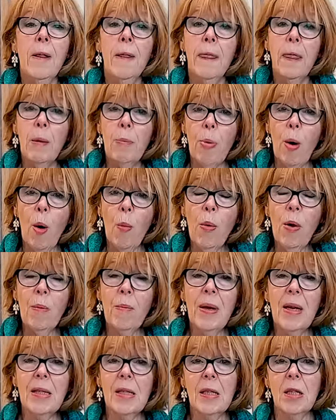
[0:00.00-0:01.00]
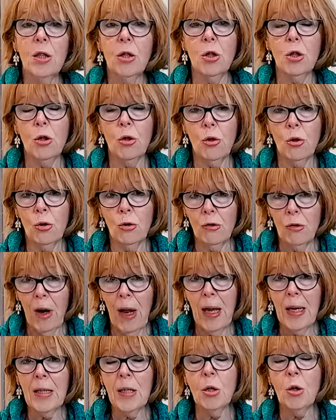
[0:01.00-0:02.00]
The problem is that
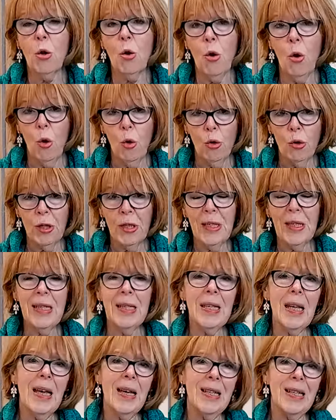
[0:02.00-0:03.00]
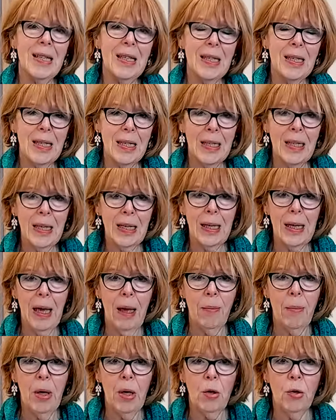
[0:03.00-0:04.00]
stress causes acidic
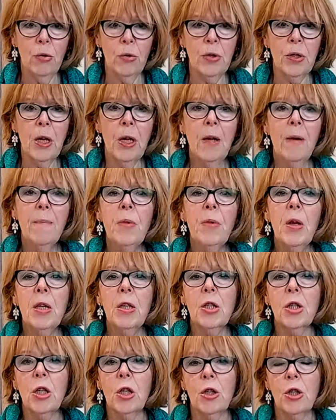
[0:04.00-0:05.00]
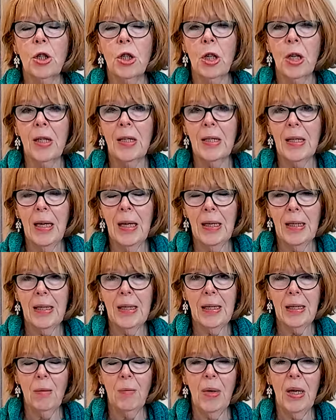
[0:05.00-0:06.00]
chemicals such as
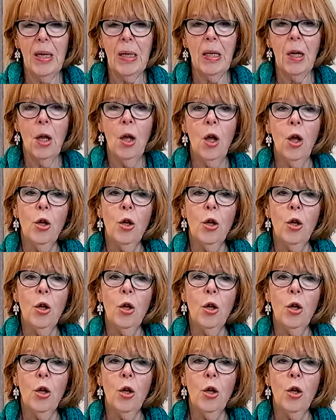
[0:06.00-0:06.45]
histamine.